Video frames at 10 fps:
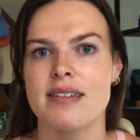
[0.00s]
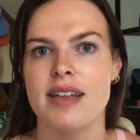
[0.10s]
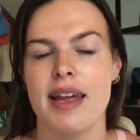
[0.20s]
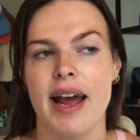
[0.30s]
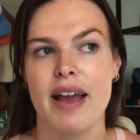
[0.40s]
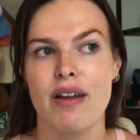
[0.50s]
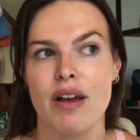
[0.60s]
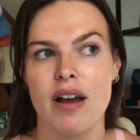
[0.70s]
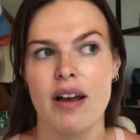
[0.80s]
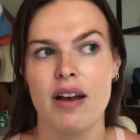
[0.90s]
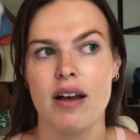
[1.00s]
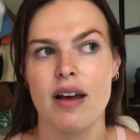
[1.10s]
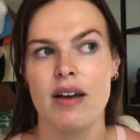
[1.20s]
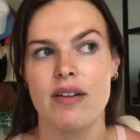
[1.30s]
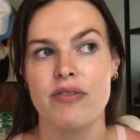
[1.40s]
And I,
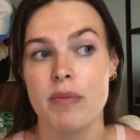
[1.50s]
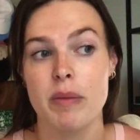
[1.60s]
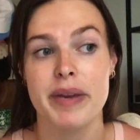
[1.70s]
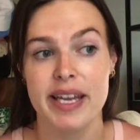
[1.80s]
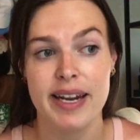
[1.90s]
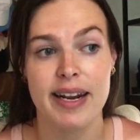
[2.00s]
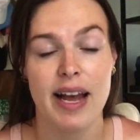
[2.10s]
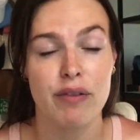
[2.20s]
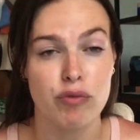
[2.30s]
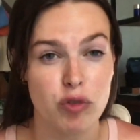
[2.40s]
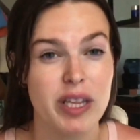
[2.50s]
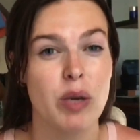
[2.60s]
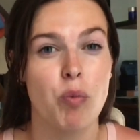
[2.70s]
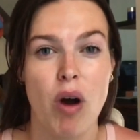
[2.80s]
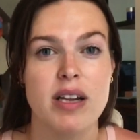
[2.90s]
from the beginning, have really
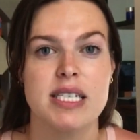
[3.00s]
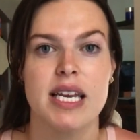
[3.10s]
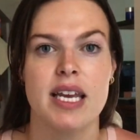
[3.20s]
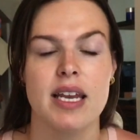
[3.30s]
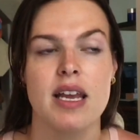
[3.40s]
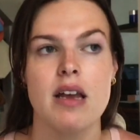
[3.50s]
wanted